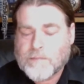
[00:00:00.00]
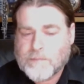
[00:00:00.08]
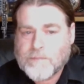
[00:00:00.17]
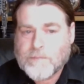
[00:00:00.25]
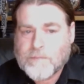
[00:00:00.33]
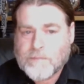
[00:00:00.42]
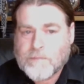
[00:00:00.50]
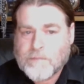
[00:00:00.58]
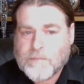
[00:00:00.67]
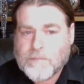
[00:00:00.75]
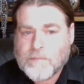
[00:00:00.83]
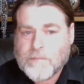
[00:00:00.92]

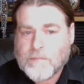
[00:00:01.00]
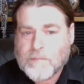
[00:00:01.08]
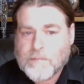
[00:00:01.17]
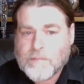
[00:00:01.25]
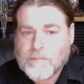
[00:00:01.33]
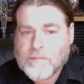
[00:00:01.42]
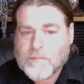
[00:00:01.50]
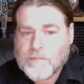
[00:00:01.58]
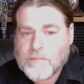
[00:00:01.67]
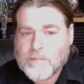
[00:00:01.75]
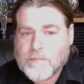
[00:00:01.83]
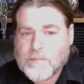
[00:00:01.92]

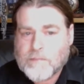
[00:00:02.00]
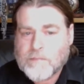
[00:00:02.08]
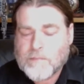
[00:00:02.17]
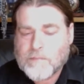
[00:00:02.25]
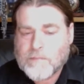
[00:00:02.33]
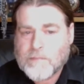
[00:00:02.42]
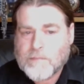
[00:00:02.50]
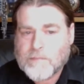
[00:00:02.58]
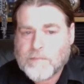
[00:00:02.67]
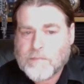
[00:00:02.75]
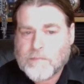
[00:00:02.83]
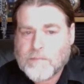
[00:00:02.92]

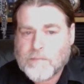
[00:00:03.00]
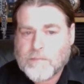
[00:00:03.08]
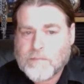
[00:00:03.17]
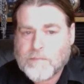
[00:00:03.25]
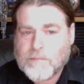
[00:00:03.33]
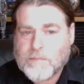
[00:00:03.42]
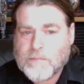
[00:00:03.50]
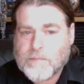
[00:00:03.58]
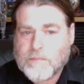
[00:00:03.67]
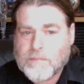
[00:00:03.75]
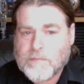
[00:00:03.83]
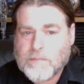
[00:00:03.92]

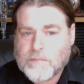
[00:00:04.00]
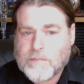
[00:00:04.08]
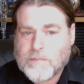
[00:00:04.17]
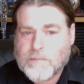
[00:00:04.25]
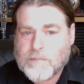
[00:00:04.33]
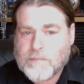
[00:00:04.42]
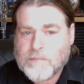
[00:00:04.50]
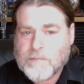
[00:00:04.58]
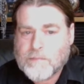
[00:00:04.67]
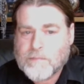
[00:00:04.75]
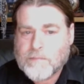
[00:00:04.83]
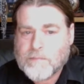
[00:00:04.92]

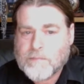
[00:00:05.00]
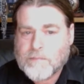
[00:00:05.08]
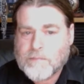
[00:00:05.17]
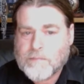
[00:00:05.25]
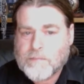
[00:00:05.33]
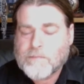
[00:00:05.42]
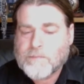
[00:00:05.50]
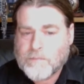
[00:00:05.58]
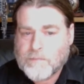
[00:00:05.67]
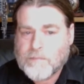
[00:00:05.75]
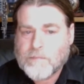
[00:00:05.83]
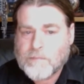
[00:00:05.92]

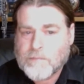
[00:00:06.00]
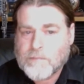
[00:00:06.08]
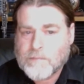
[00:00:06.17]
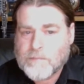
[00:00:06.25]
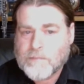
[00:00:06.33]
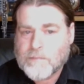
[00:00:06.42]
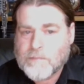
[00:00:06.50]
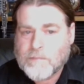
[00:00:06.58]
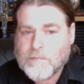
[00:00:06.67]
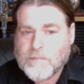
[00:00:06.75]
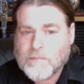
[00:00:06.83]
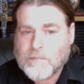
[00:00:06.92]

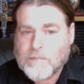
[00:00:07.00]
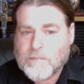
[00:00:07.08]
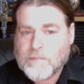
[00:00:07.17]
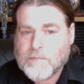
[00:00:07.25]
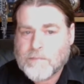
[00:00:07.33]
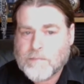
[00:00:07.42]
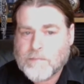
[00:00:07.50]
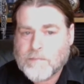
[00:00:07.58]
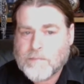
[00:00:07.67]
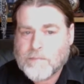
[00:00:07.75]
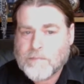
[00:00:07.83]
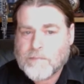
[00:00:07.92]
This person isn't speaking.